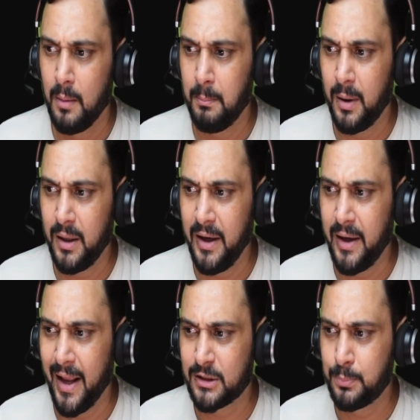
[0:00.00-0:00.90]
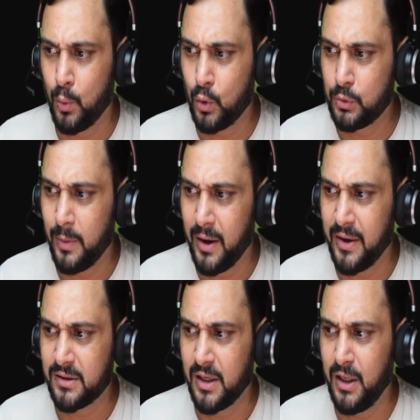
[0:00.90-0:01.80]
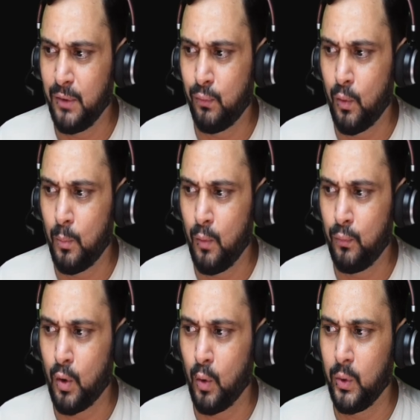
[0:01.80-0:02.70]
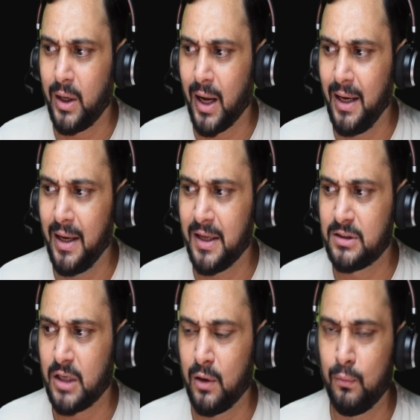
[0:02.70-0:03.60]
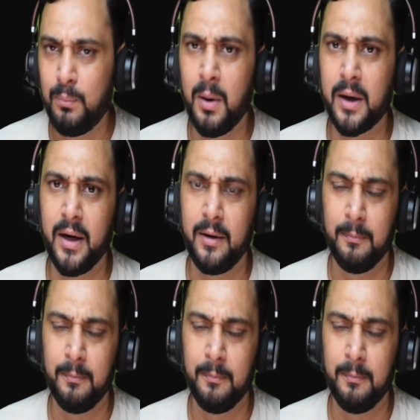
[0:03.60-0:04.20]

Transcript: but it exposed matrix in the form of quantile instead of bucket.